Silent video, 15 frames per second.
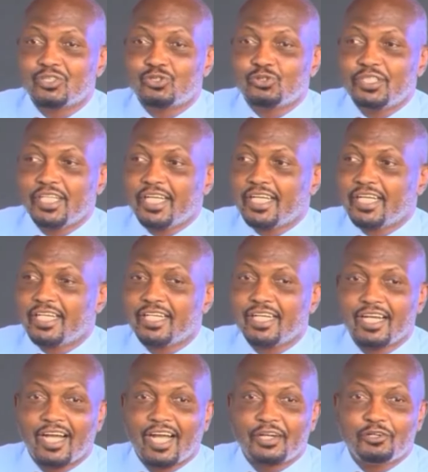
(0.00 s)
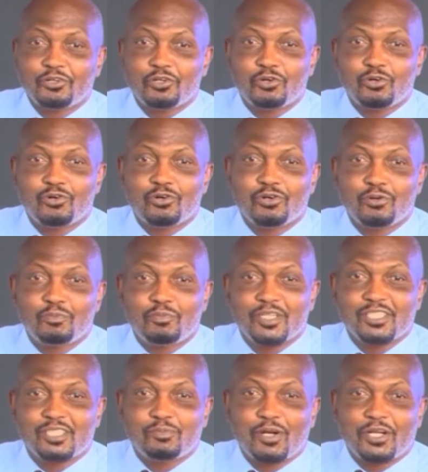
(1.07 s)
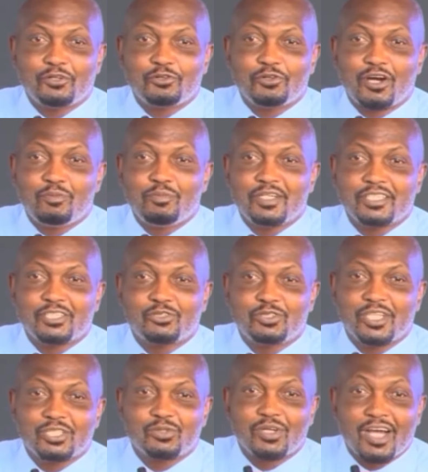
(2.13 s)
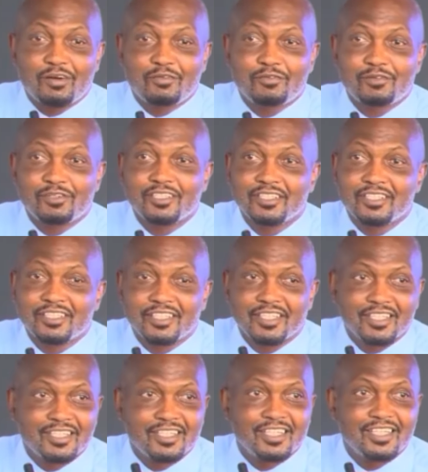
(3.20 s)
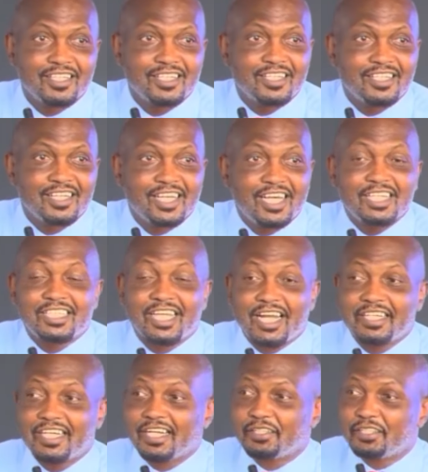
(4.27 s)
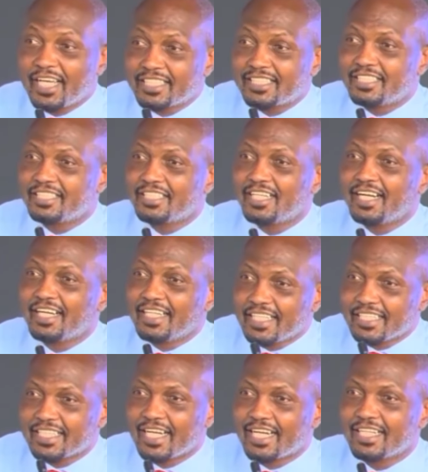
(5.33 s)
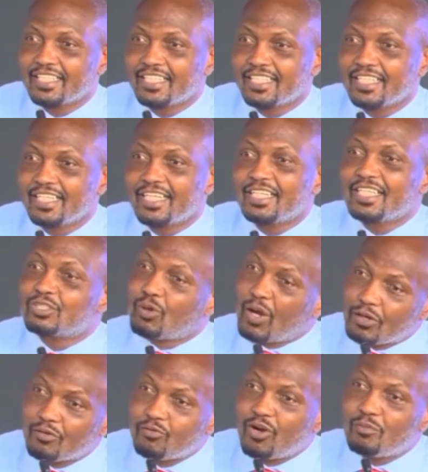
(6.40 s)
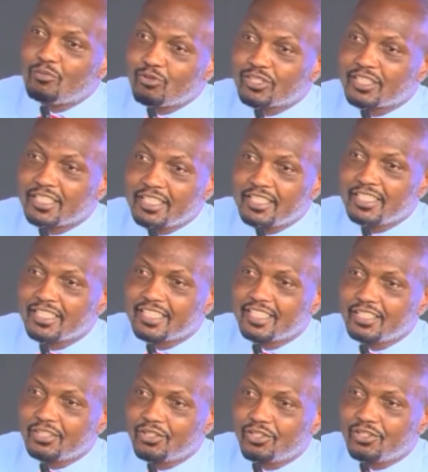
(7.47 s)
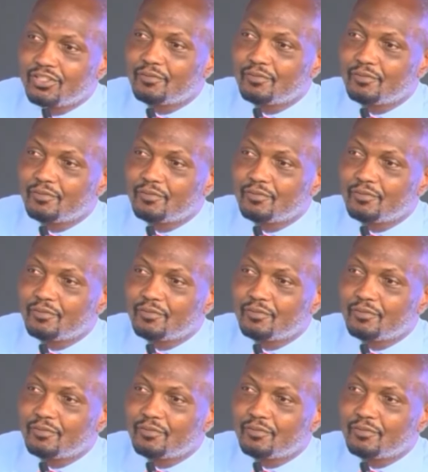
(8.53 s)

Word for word: Today, I don't know principal, I don't know how many students we have. 830 later. It's one of our most reading, you know,